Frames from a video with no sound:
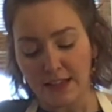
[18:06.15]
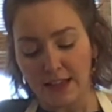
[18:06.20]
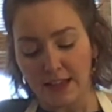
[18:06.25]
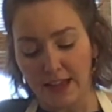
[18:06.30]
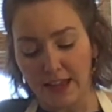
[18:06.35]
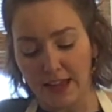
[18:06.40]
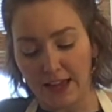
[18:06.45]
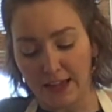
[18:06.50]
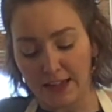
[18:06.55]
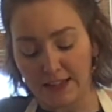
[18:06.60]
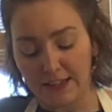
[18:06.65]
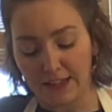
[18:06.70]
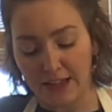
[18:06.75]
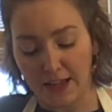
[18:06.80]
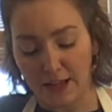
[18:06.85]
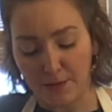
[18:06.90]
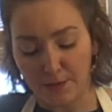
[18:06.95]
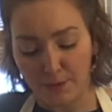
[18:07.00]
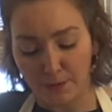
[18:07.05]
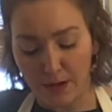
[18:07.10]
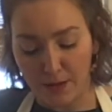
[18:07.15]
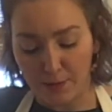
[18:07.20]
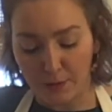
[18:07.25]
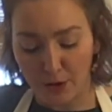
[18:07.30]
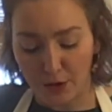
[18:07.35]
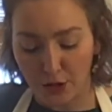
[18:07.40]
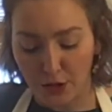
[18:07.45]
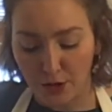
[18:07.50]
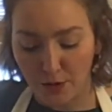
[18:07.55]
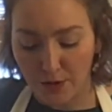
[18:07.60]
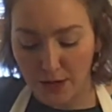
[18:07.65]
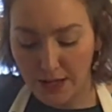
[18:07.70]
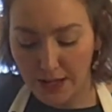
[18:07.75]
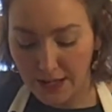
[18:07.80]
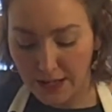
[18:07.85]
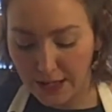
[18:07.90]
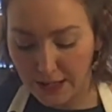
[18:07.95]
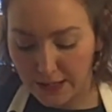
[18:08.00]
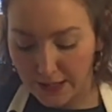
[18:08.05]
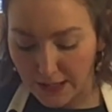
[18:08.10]
And I'm going to go
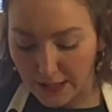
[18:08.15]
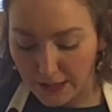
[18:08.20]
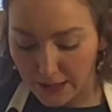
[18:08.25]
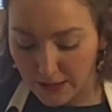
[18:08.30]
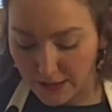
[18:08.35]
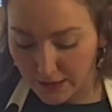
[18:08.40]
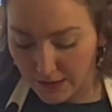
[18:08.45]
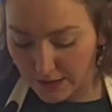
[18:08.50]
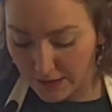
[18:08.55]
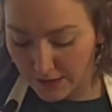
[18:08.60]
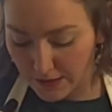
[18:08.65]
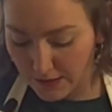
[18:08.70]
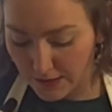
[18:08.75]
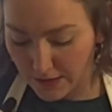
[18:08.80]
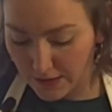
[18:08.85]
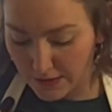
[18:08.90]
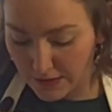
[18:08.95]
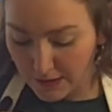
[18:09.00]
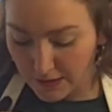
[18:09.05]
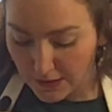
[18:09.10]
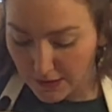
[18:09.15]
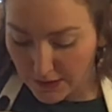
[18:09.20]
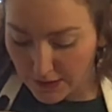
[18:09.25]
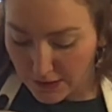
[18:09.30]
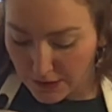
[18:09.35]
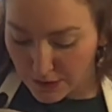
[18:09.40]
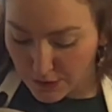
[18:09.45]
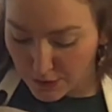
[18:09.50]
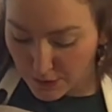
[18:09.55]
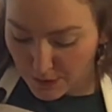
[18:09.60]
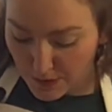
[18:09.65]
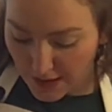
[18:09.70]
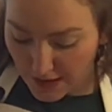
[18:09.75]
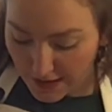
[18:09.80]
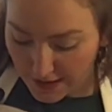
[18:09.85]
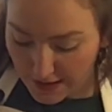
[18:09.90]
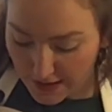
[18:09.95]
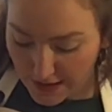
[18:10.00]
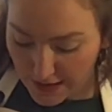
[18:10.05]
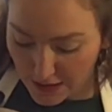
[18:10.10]
ahead and do that
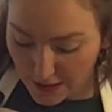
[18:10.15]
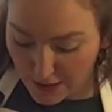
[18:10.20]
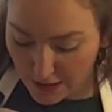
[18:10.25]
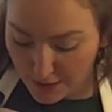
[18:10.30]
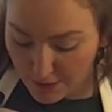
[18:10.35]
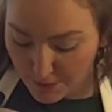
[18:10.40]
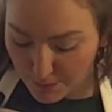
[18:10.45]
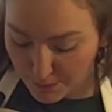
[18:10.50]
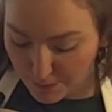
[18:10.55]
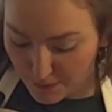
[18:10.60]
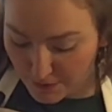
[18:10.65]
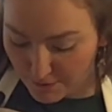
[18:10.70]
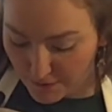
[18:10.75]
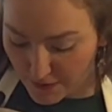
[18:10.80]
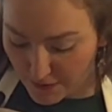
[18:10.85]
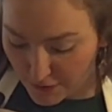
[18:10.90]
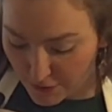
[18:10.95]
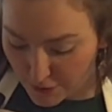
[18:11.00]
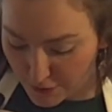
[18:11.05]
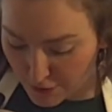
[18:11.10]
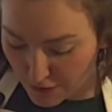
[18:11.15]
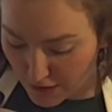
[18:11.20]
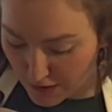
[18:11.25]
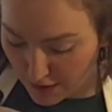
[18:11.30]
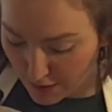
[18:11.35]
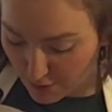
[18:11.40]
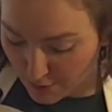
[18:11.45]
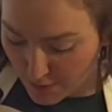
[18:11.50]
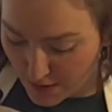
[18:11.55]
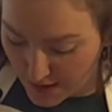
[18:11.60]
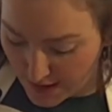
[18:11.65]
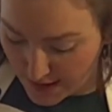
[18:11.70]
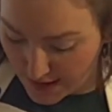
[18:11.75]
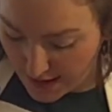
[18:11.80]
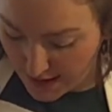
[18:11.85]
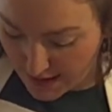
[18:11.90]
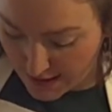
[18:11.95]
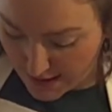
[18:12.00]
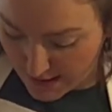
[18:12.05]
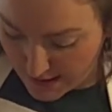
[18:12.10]
here. My fingers are out of the way.